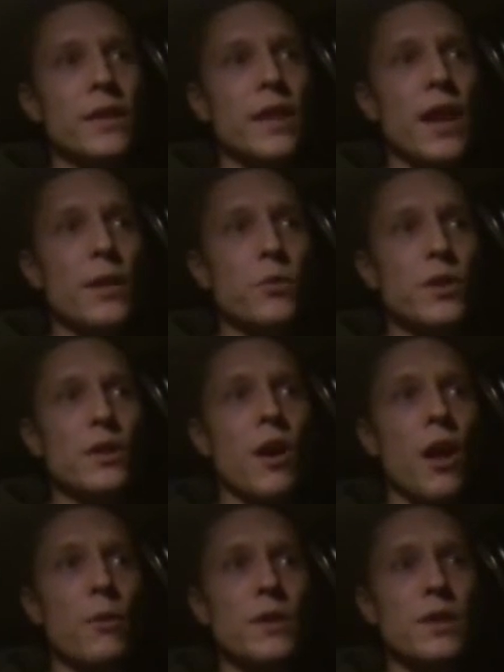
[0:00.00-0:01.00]
That was
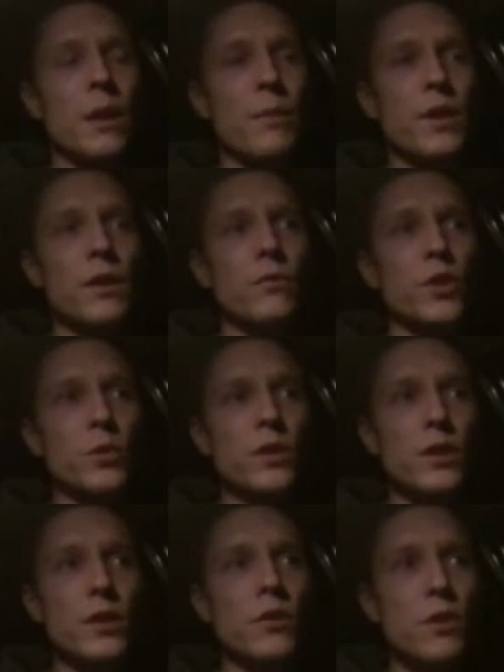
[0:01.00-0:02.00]
always something which
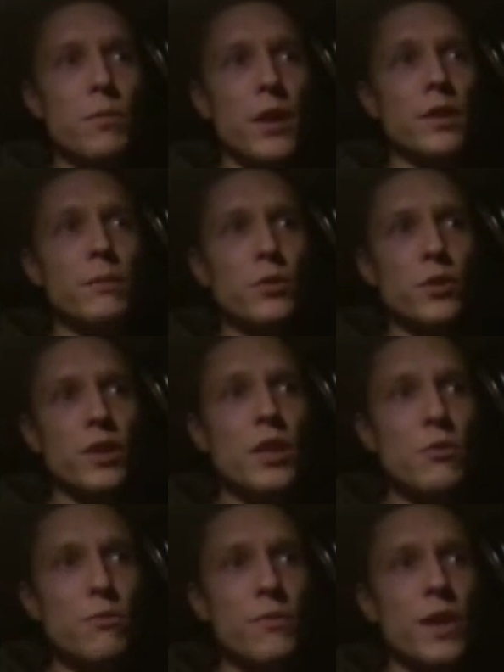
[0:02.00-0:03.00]
was new about the
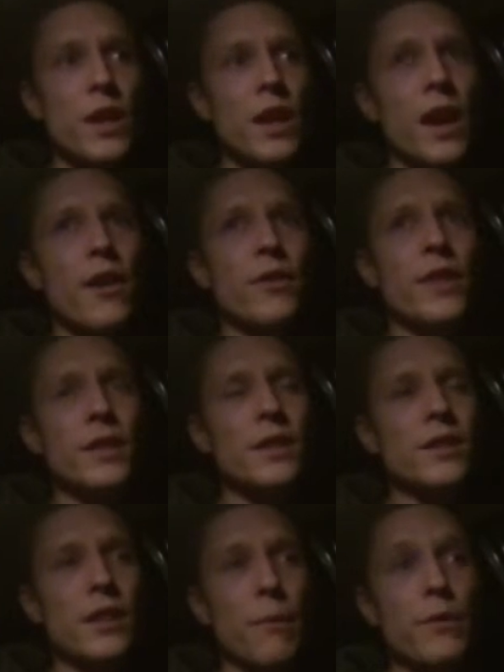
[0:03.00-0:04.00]
museum, and this
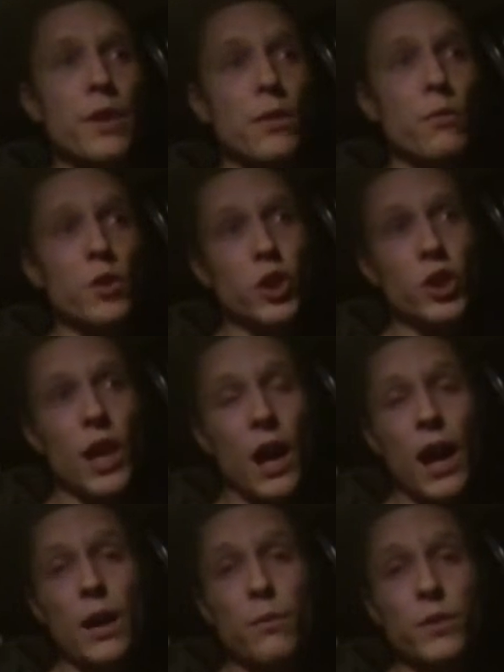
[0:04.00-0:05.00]
is something which
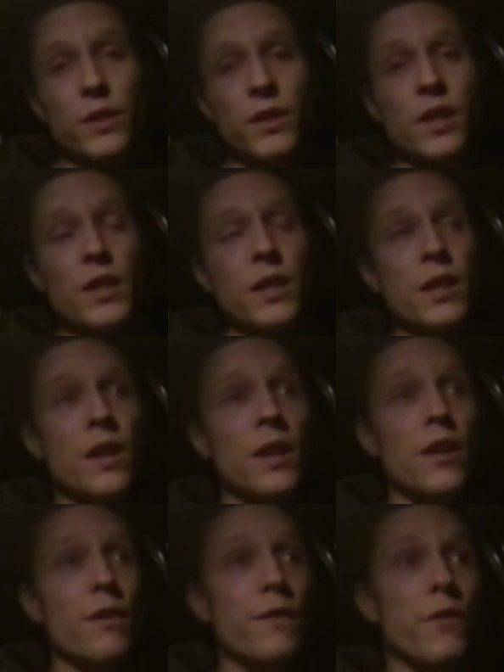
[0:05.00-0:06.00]
I would see
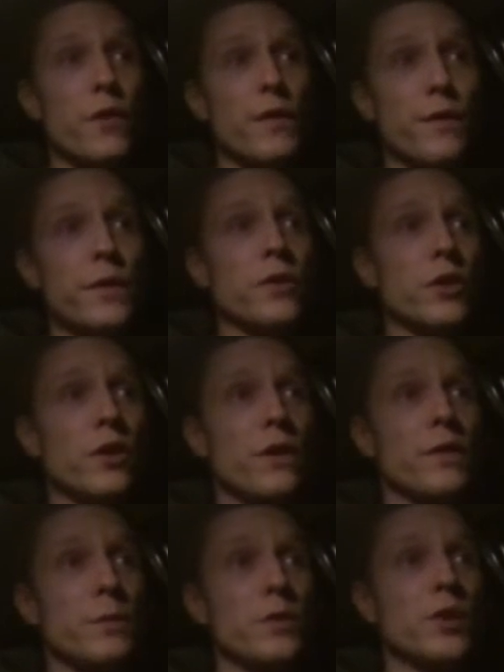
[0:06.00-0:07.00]
for the future
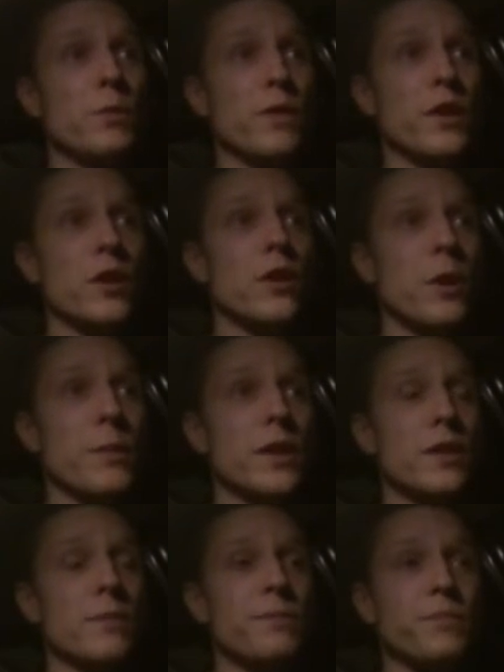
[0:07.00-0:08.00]
of the Museum of
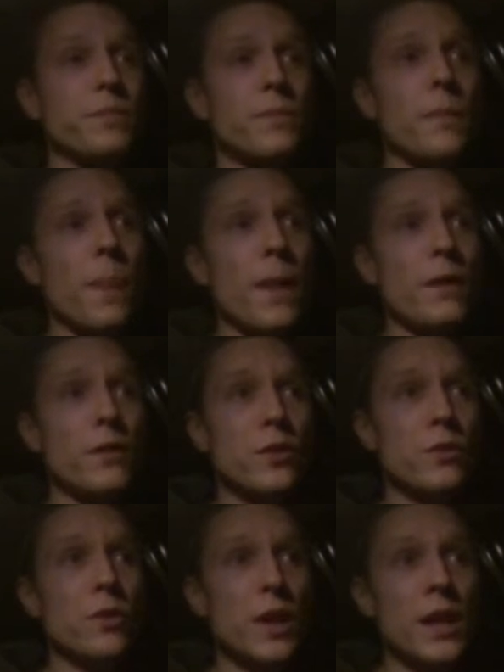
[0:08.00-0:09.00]
Economics,
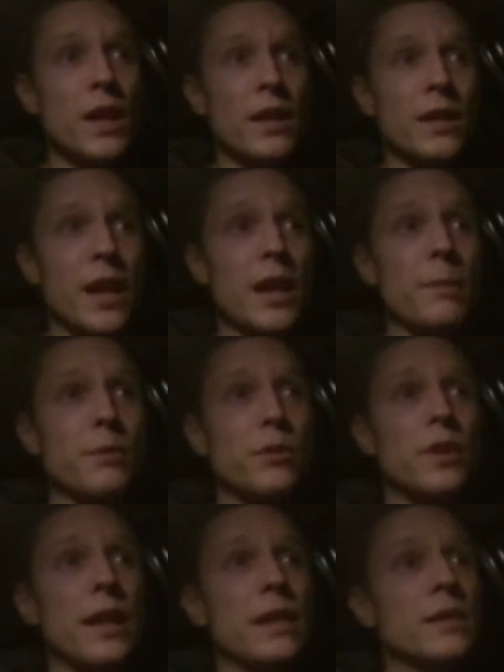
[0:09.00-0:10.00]
to get up
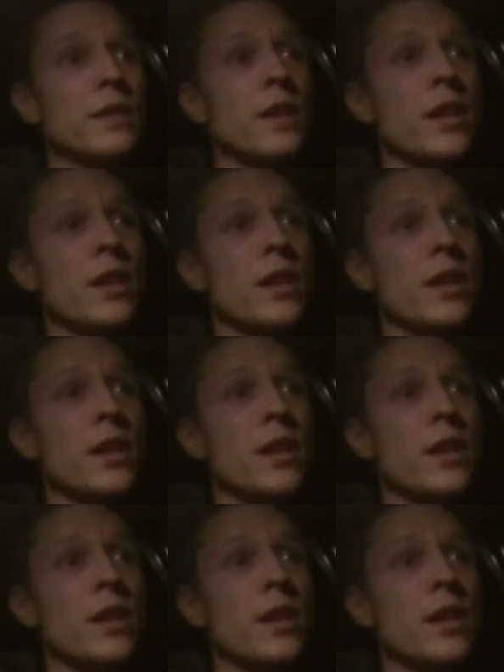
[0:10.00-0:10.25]
to date,